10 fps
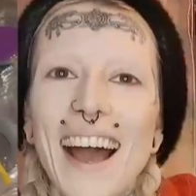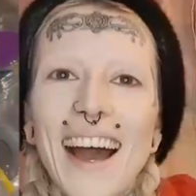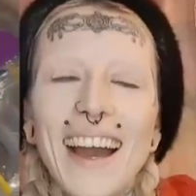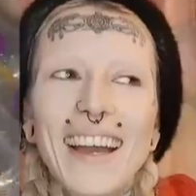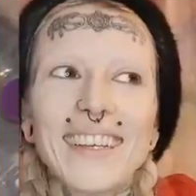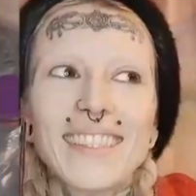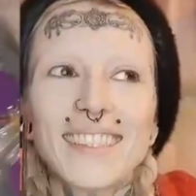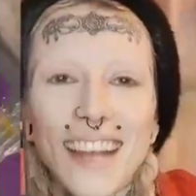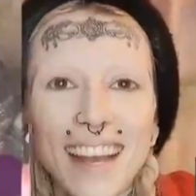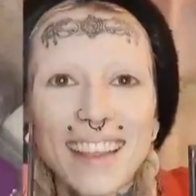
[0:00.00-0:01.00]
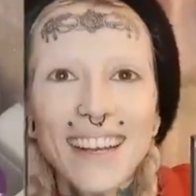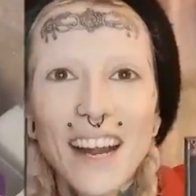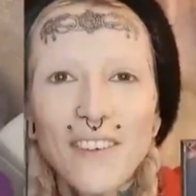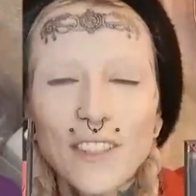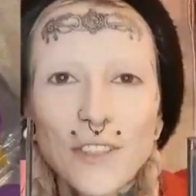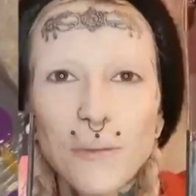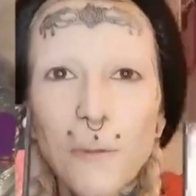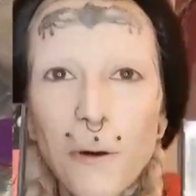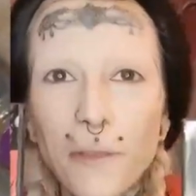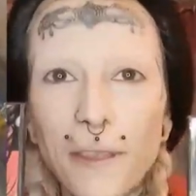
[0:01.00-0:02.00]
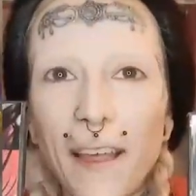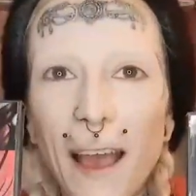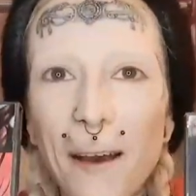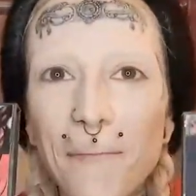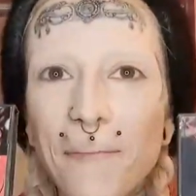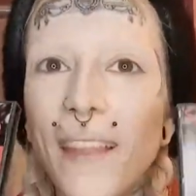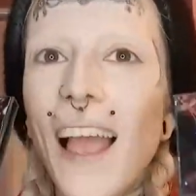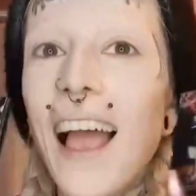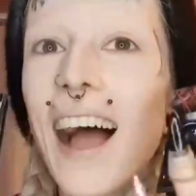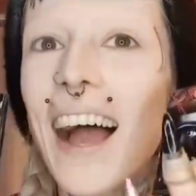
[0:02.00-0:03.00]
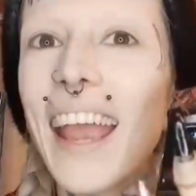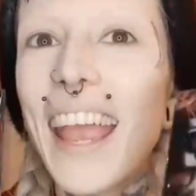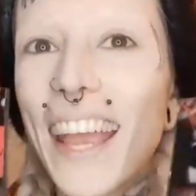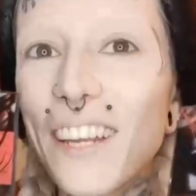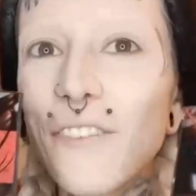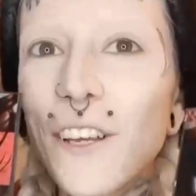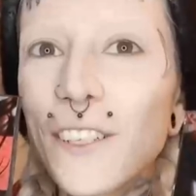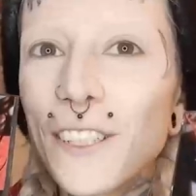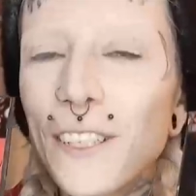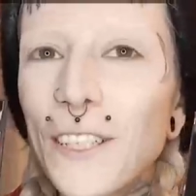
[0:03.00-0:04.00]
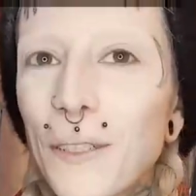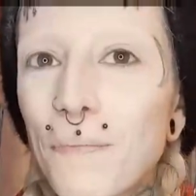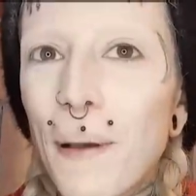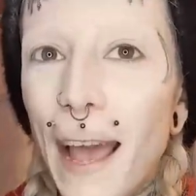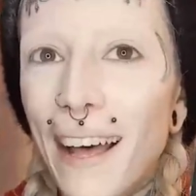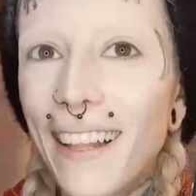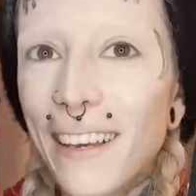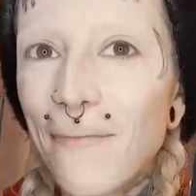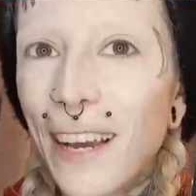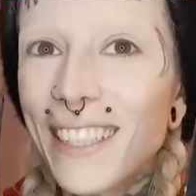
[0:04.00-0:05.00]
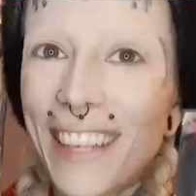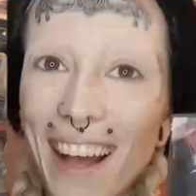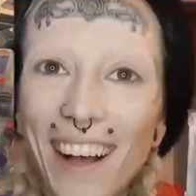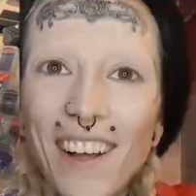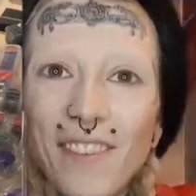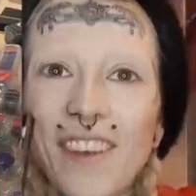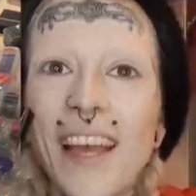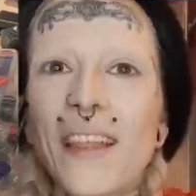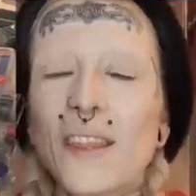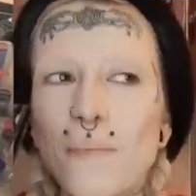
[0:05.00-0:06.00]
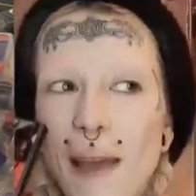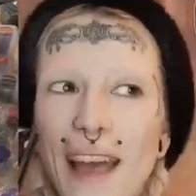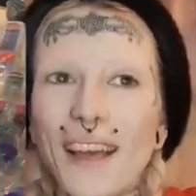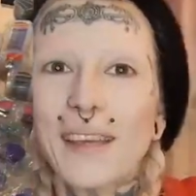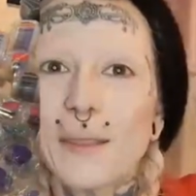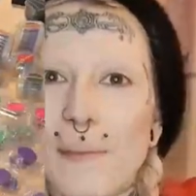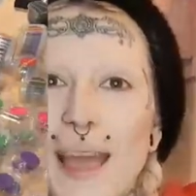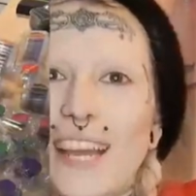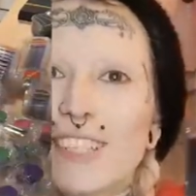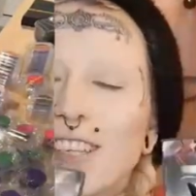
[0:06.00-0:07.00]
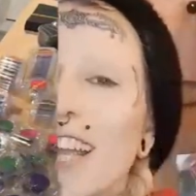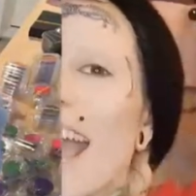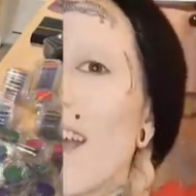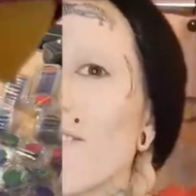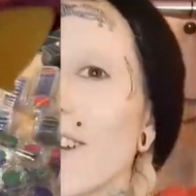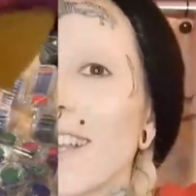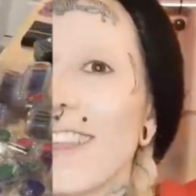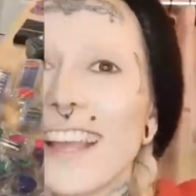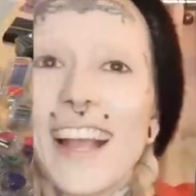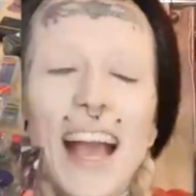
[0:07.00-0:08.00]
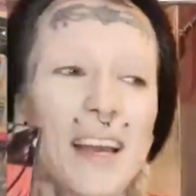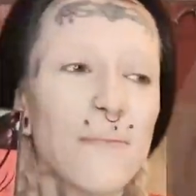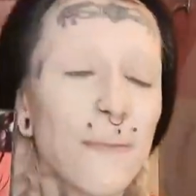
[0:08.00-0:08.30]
I designed the covers for both of them. I hand-filled each palette myself, the back, the packaging, everything. I